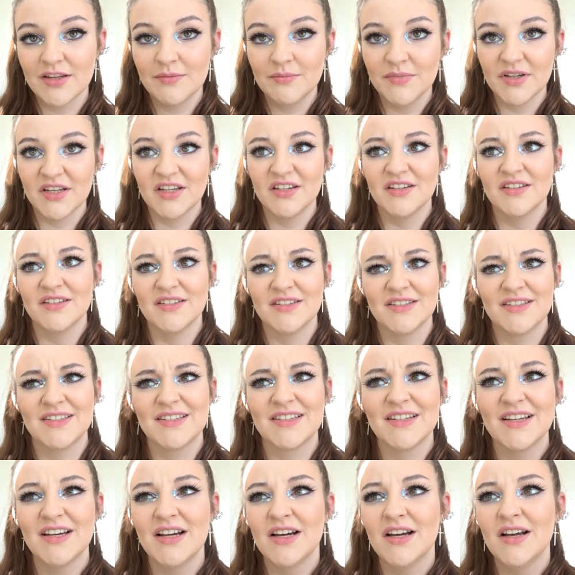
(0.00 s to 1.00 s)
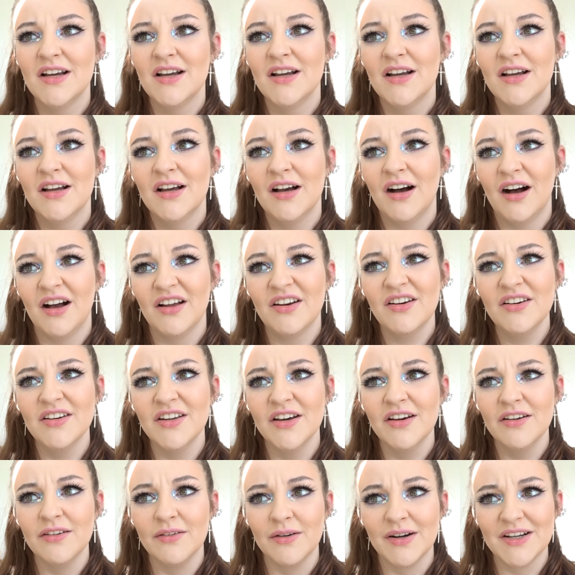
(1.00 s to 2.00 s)
them because, I don't
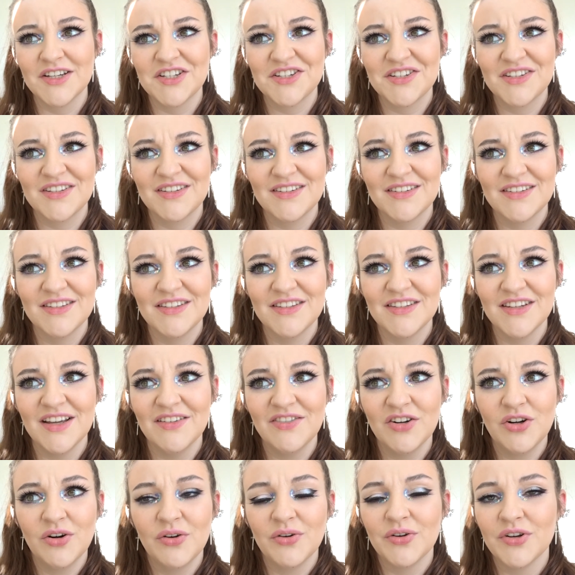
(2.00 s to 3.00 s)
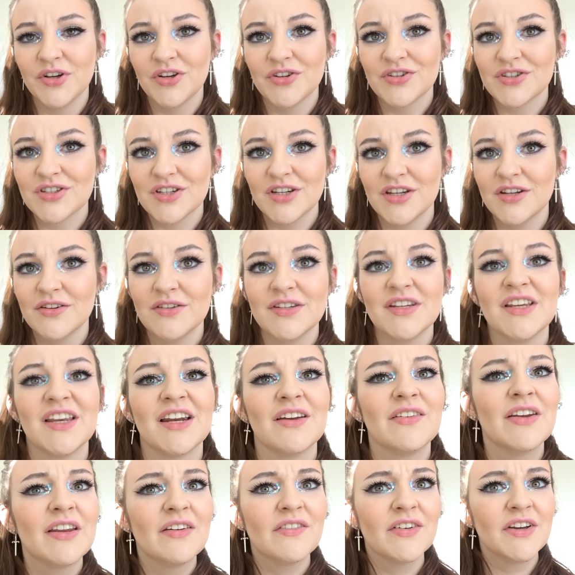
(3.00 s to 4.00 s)
know, I just never got used to using them.
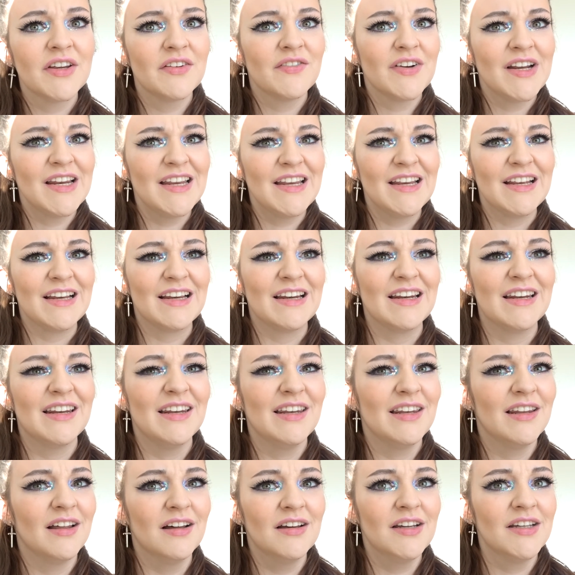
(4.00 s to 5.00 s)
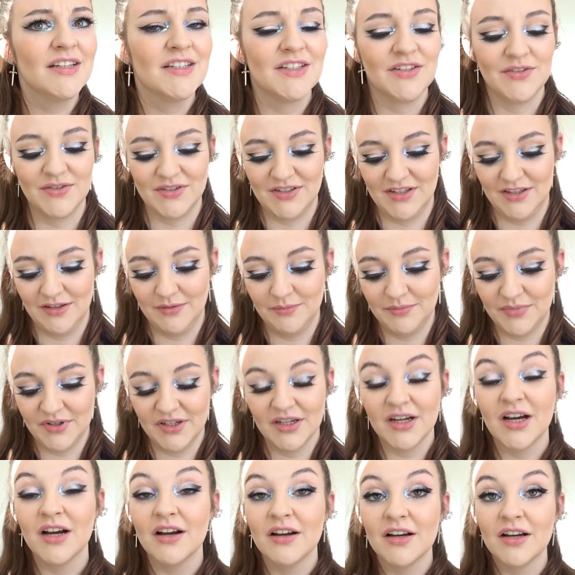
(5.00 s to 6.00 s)
I never really liked using them,
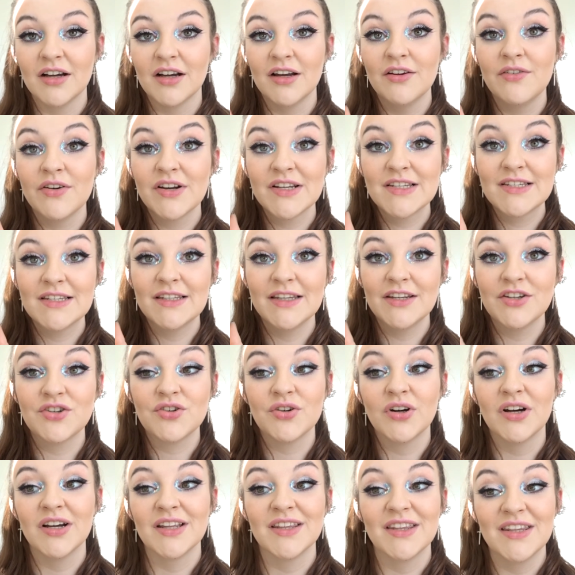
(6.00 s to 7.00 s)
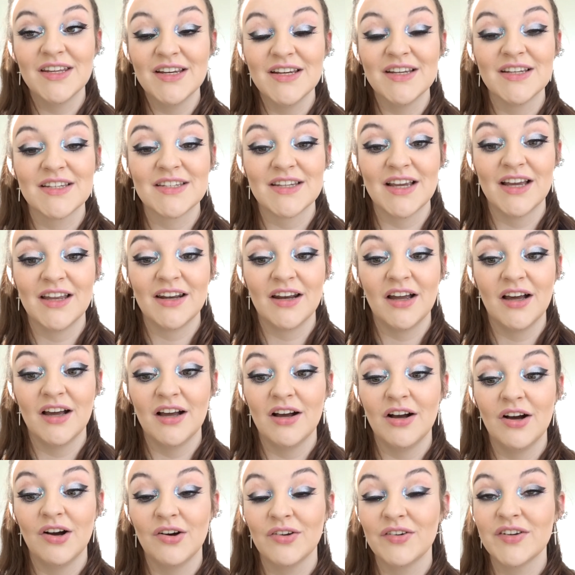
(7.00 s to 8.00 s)
but I recently tried these and
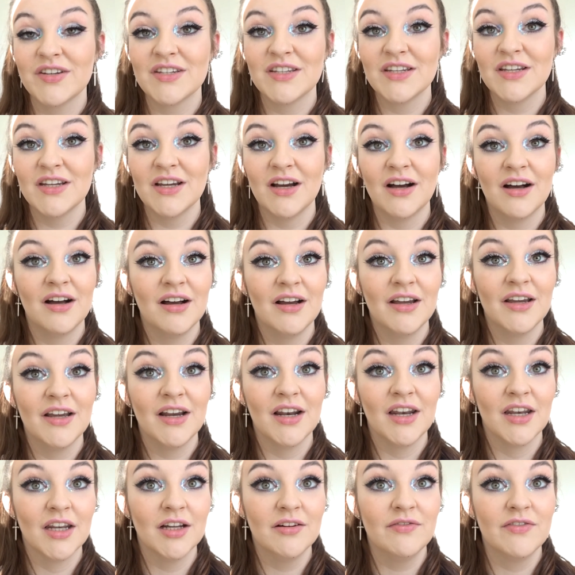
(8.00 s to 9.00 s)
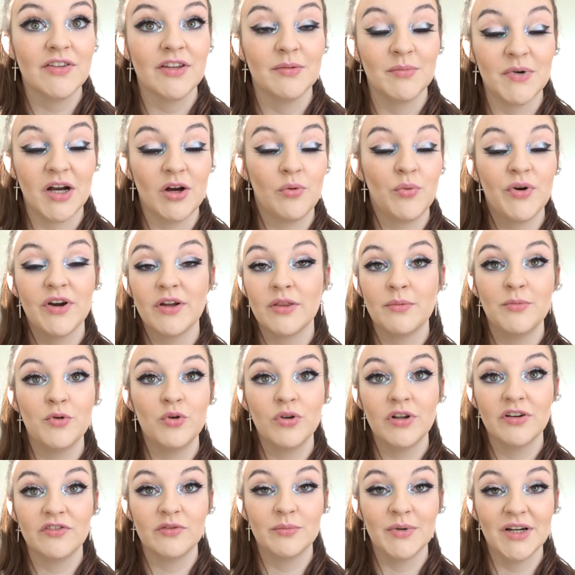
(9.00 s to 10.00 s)
honestly, I love them. I wear them
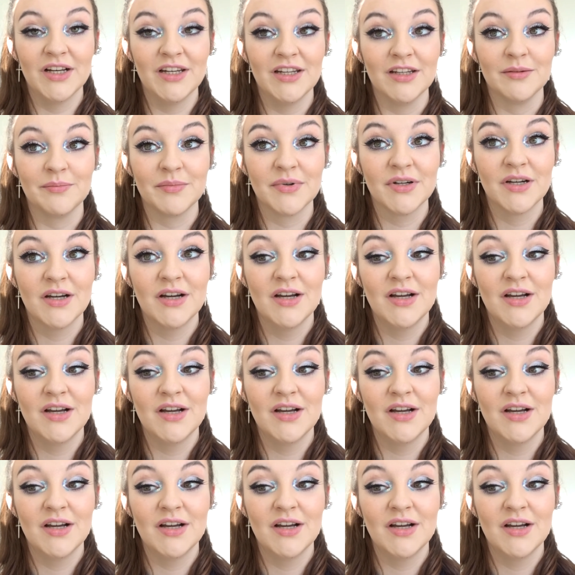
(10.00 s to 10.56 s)
all over my lip